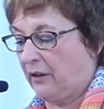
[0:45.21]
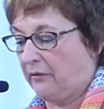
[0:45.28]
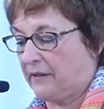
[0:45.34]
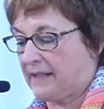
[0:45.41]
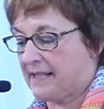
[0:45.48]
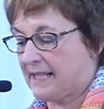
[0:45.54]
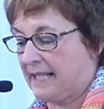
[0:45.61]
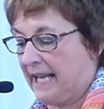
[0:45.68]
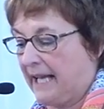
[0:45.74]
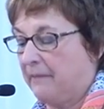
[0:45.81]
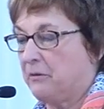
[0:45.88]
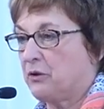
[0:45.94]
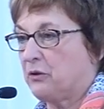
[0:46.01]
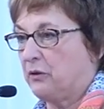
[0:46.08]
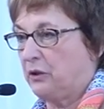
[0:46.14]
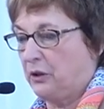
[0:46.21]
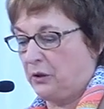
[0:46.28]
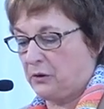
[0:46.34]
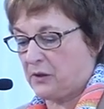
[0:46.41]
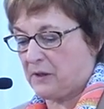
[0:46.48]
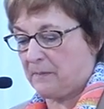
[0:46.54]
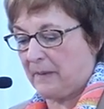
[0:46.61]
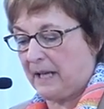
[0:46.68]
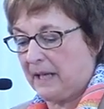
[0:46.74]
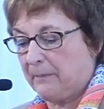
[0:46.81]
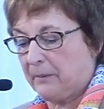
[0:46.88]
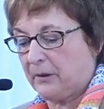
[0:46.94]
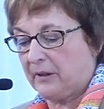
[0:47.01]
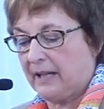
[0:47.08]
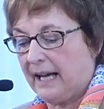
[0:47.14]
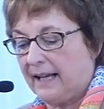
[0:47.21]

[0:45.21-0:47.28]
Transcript: of his name to a newspaper